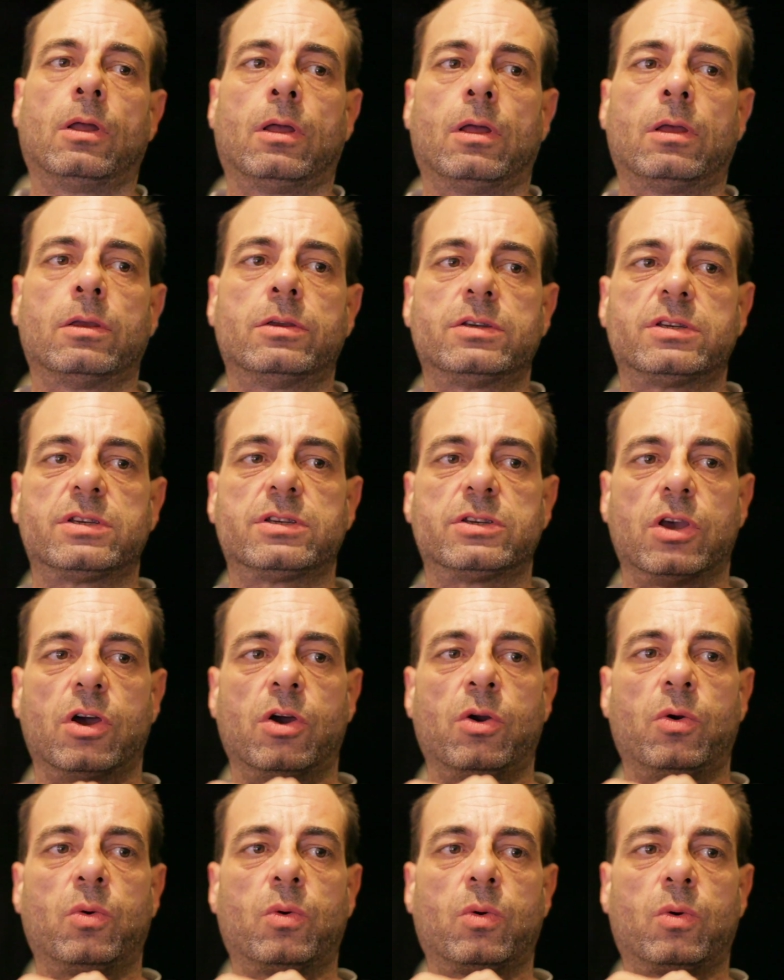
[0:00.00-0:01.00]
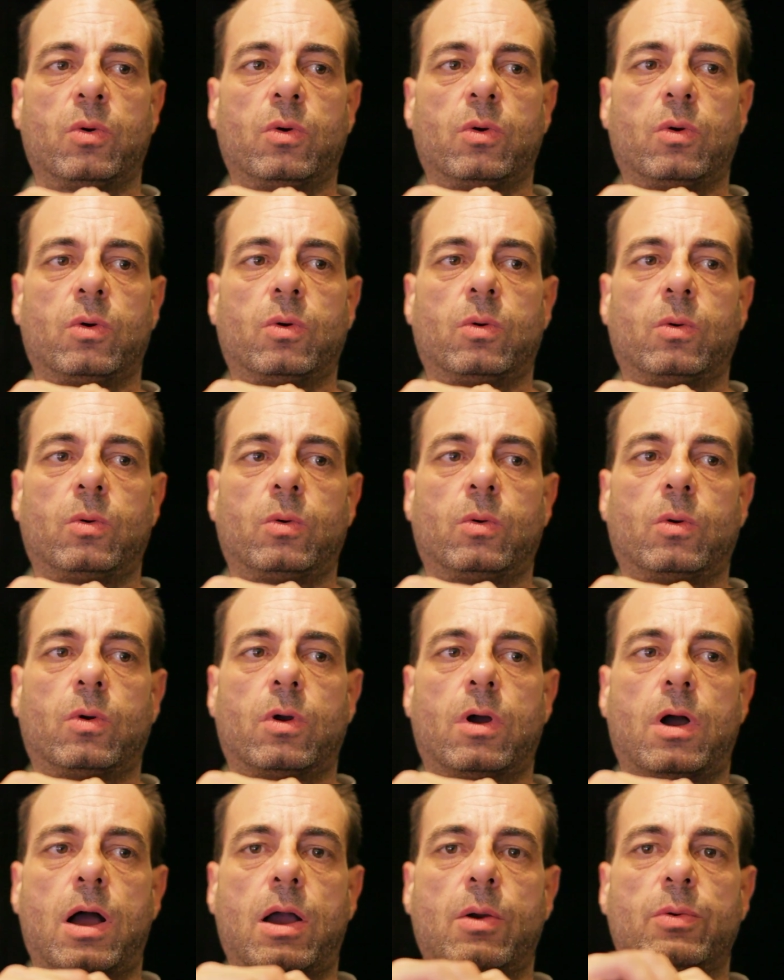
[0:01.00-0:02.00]
So
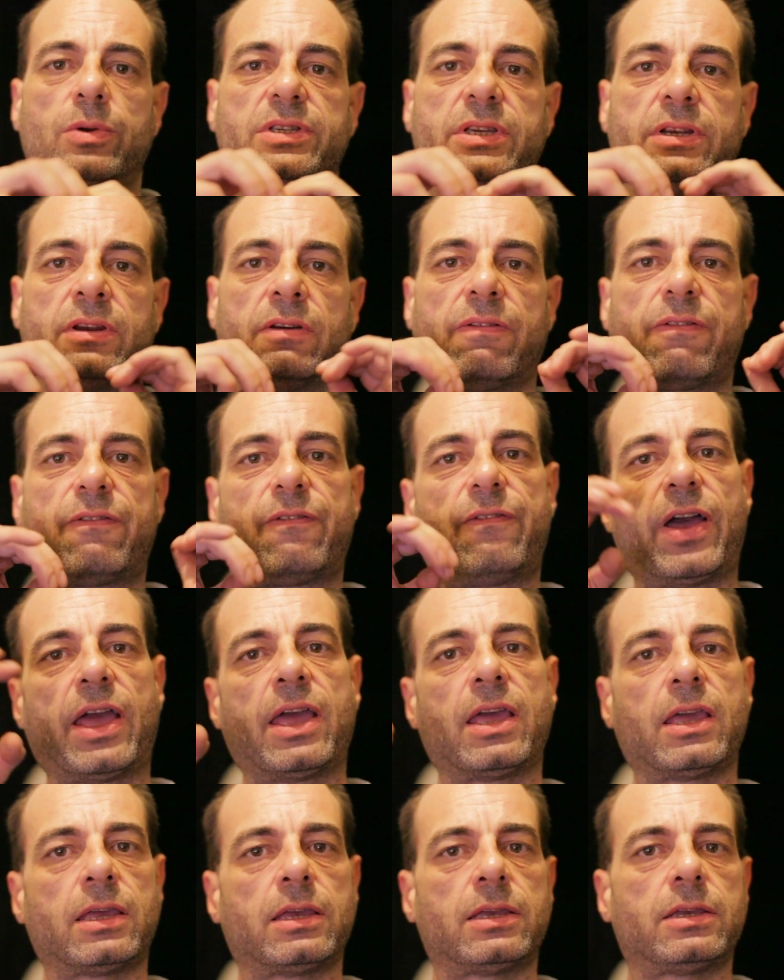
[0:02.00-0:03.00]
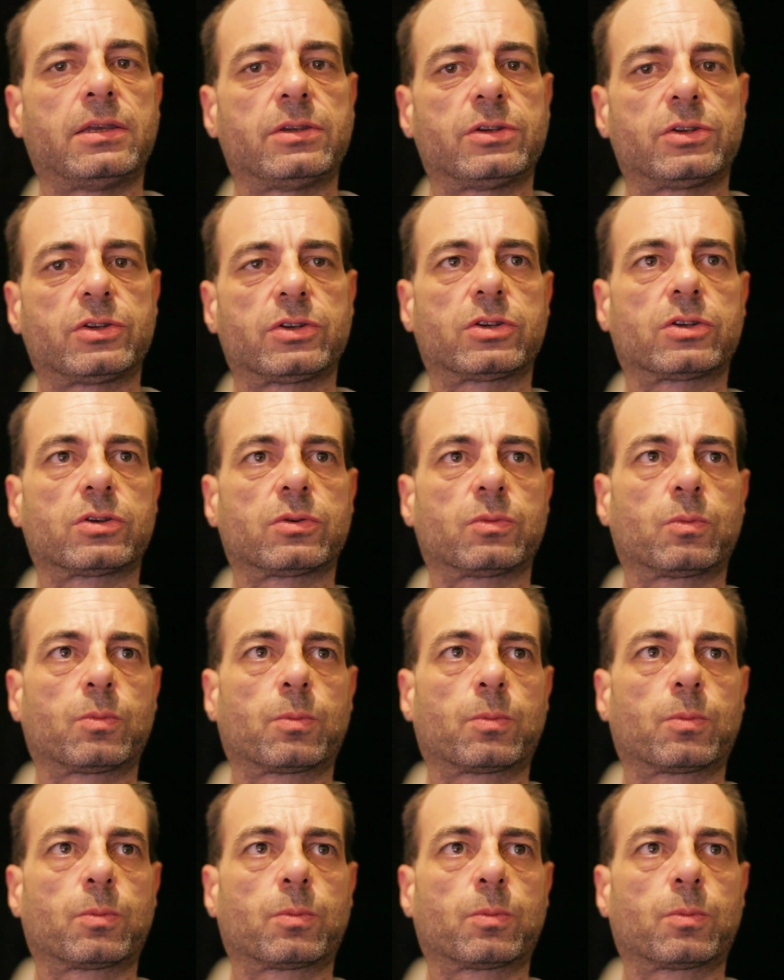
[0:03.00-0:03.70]
I was in a phase